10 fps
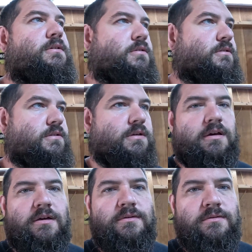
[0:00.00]

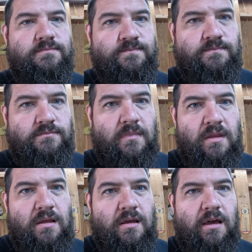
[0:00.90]
So,
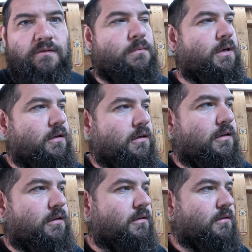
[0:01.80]
haven't made
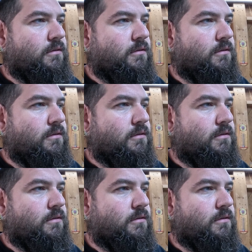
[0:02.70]
any